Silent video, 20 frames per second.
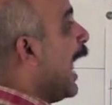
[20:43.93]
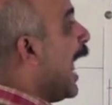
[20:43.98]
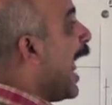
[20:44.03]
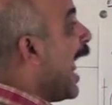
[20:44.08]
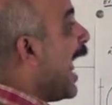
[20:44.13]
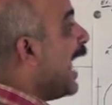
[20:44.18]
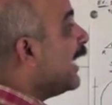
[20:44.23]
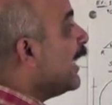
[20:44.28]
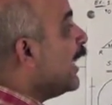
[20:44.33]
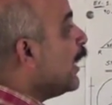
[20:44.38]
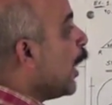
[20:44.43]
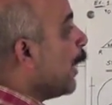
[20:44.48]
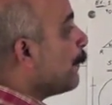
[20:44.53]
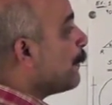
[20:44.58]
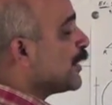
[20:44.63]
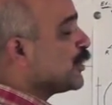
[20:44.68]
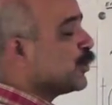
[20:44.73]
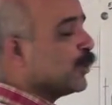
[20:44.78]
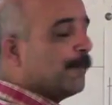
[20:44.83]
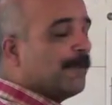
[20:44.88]
Angle
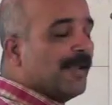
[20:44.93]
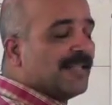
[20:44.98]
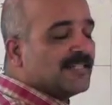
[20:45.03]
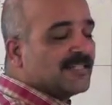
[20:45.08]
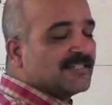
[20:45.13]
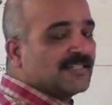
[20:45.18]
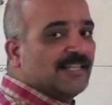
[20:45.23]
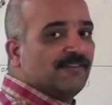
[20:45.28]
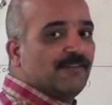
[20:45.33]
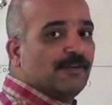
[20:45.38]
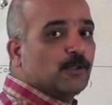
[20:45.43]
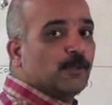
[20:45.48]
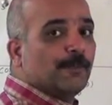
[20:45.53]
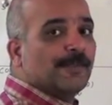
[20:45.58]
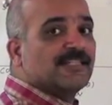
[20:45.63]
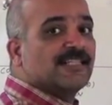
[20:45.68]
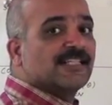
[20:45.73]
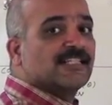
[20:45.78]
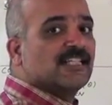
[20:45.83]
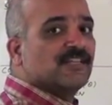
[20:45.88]
opposite to the base is given to
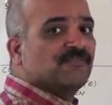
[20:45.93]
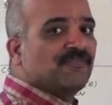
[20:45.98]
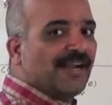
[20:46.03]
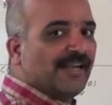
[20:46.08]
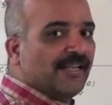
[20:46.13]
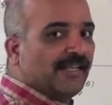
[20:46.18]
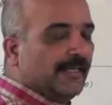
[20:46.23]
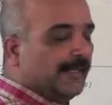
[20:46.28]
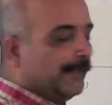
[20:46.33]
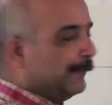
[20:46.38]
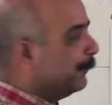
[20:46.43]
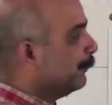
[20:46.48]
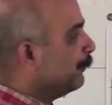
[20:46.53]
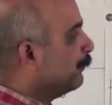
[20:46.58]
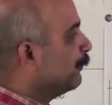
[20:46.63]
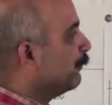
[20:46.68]
be 65 degree.